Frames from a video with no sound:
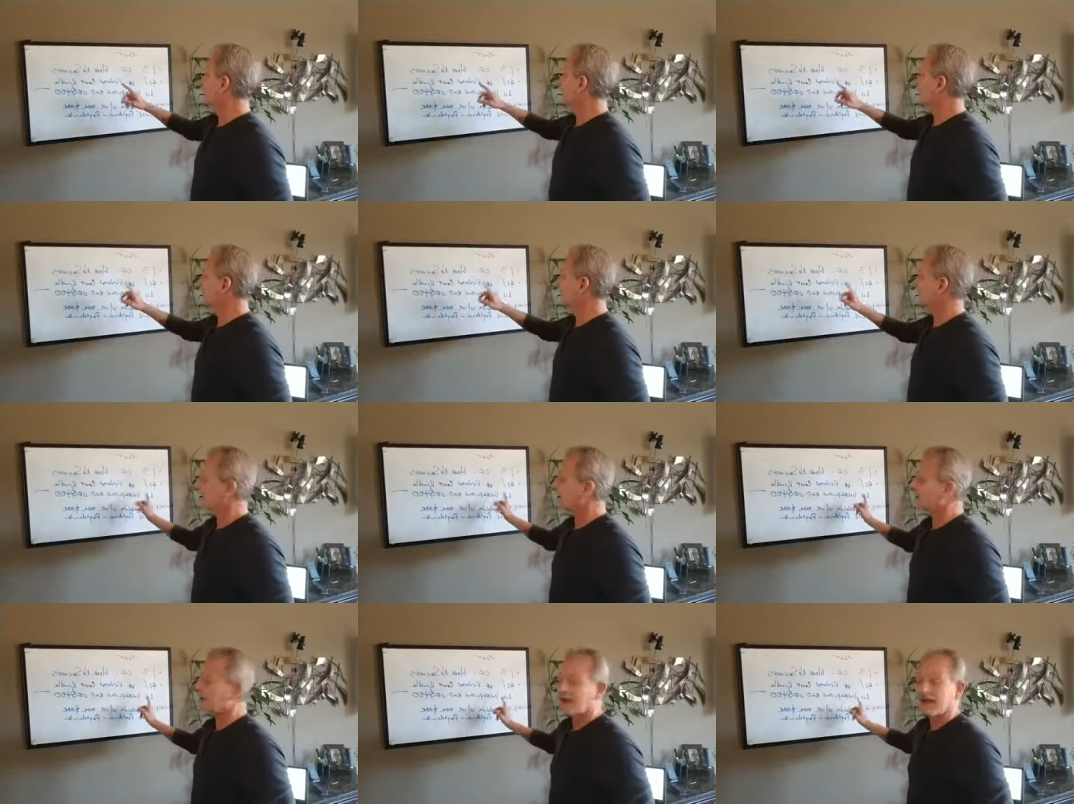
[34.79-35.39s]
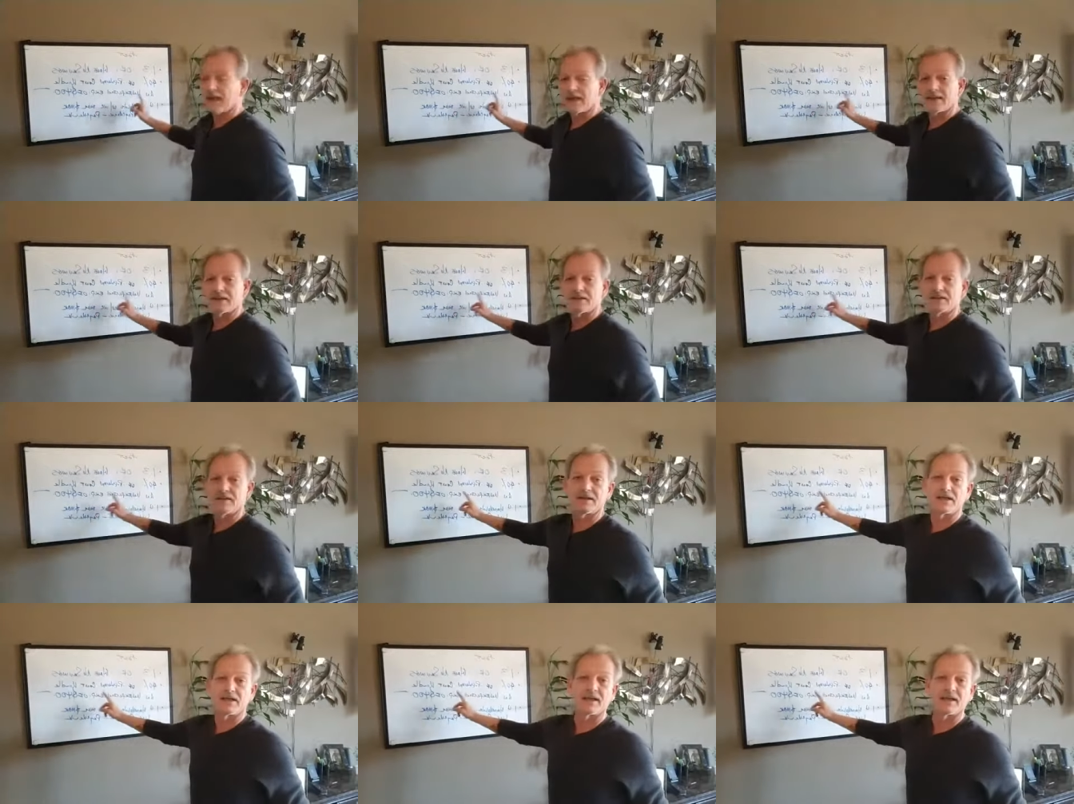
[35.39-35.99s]
can't
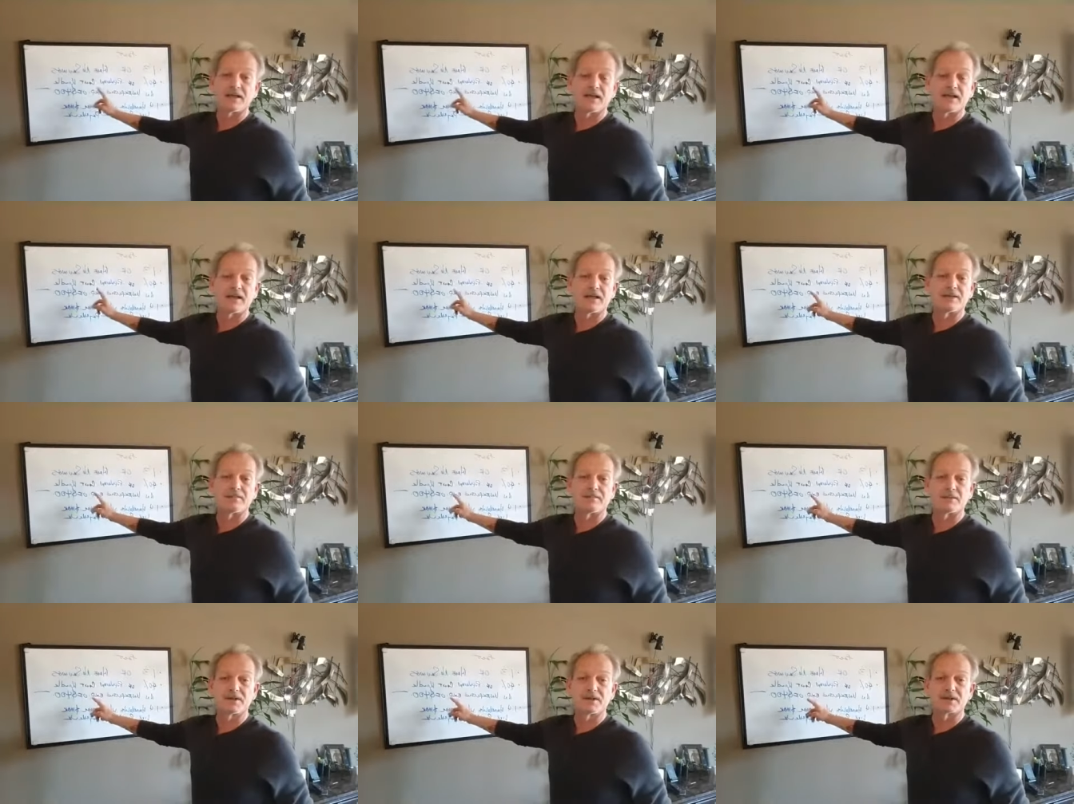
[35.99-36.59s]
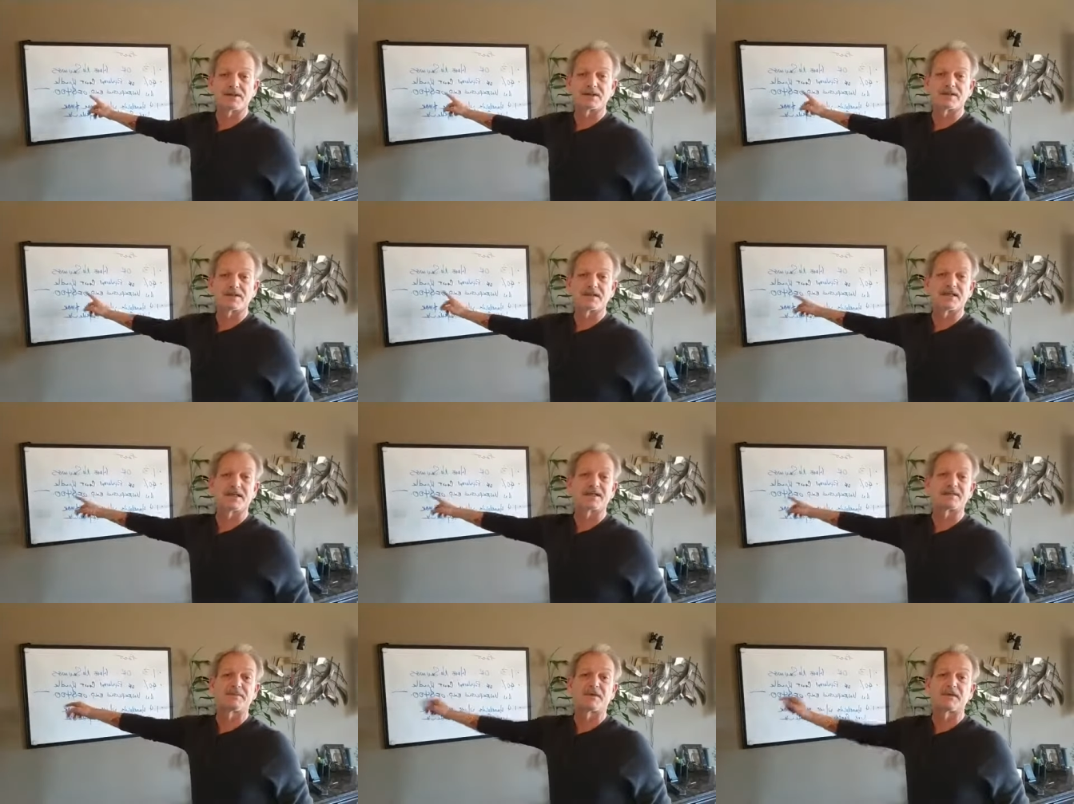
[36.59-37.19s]
handle an emergency
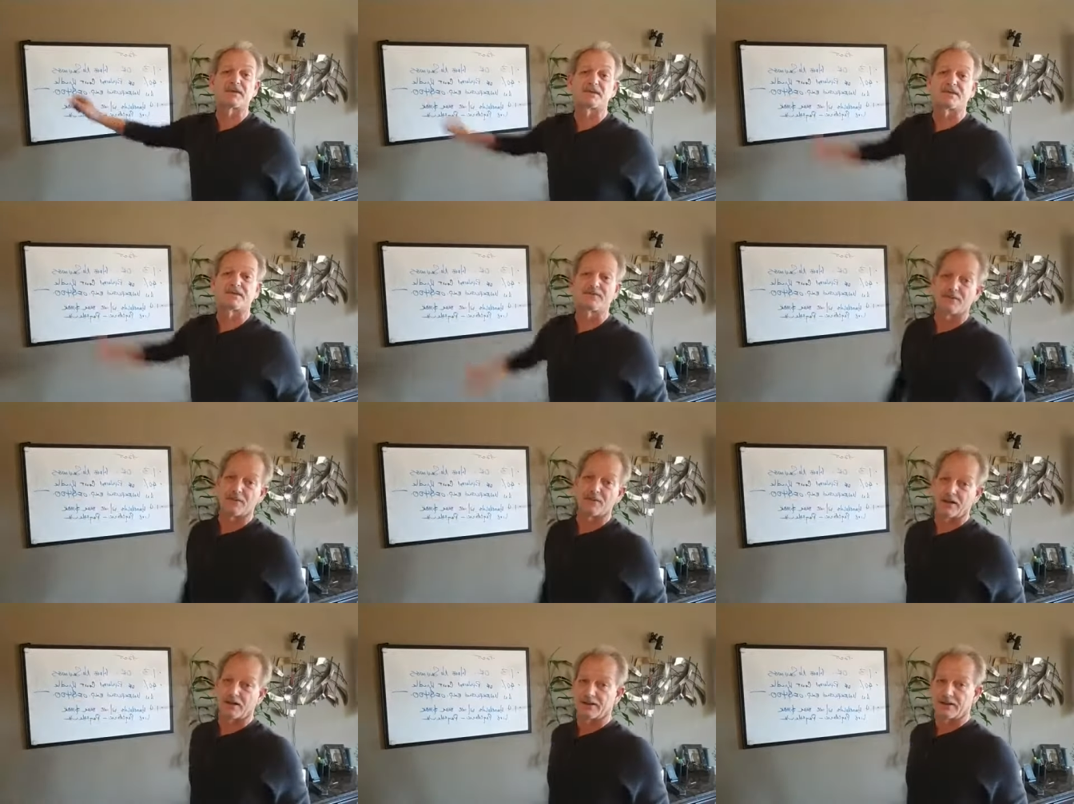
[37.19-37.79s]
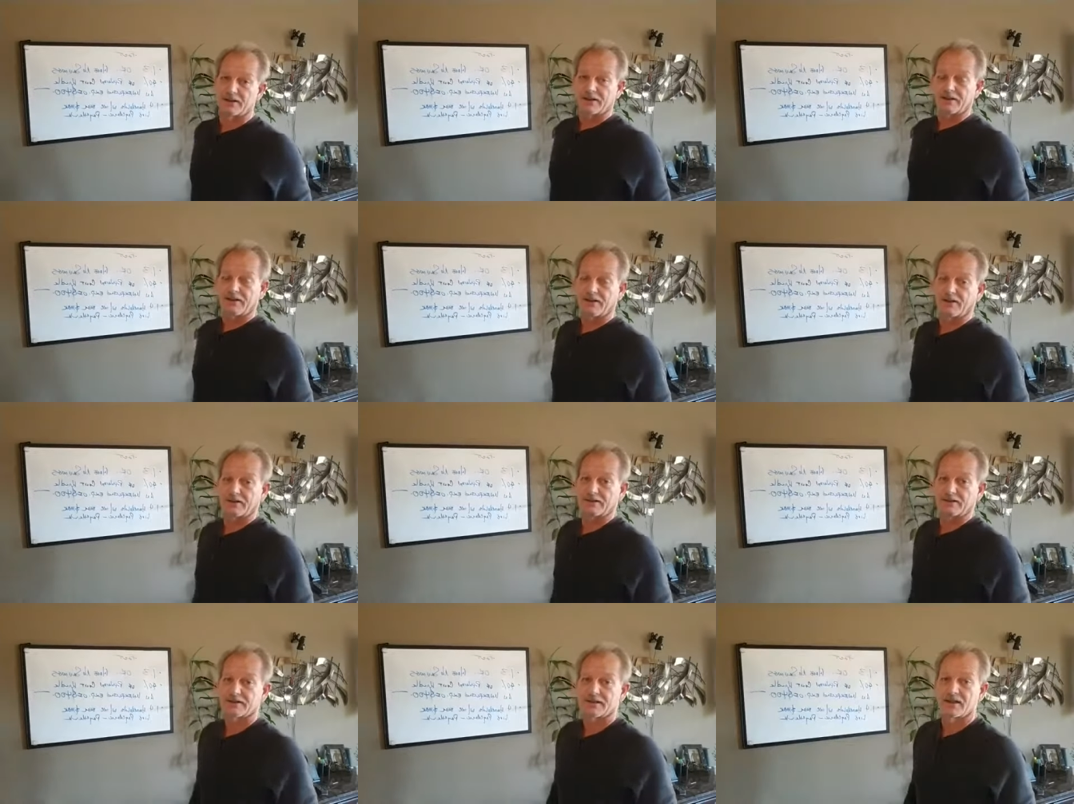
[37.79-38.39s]
expense of $400.